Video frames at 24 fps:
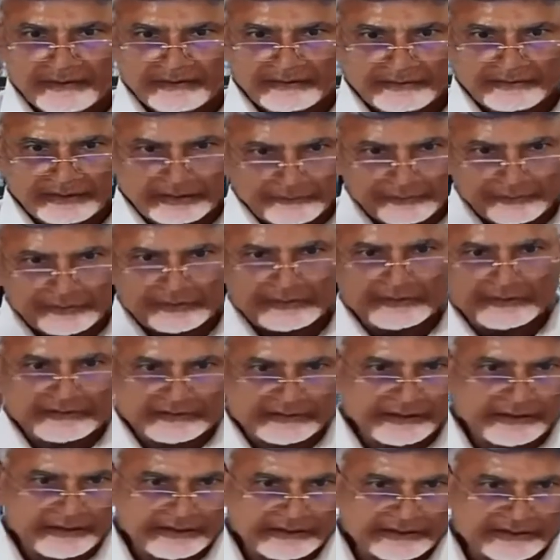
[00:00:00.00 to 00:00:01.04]
That was the
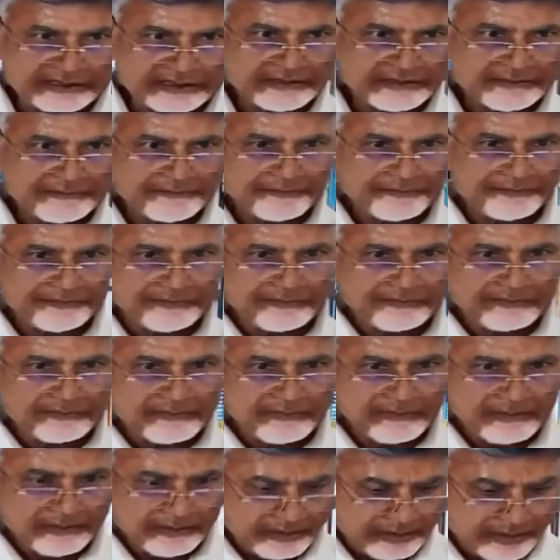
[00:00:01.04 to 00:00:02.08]
stage.
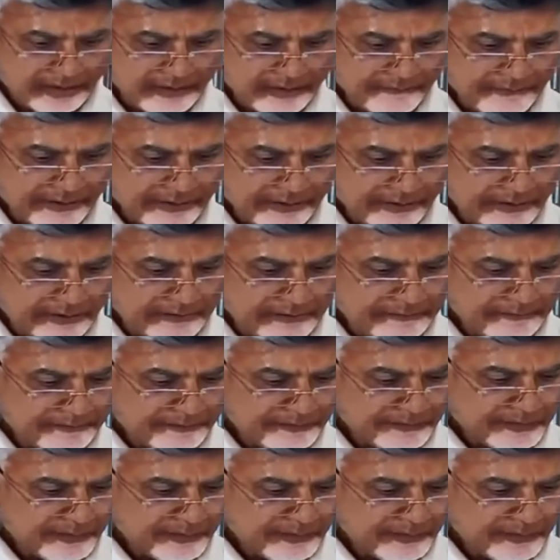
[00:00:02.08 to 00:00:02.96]
Even